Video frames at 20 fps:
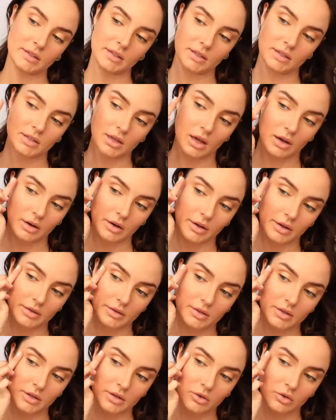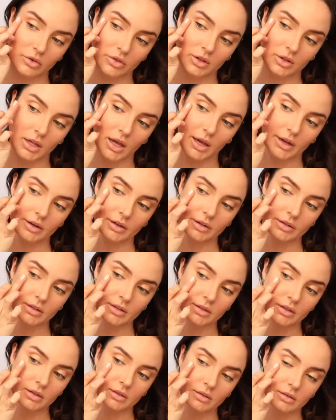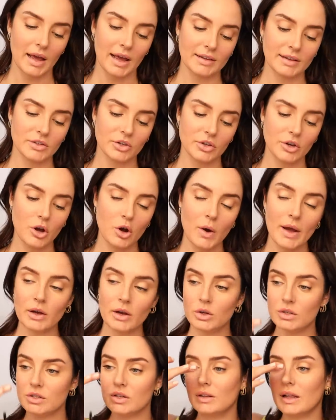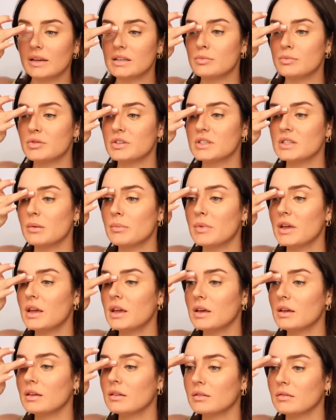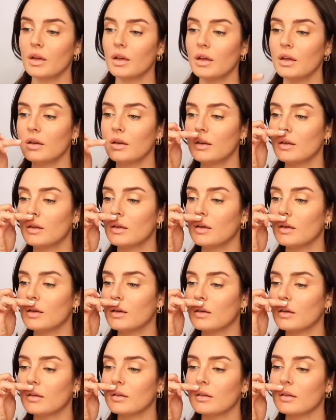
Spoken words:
the sun hits it or the light hits it. As you know, I also like to put some here and here.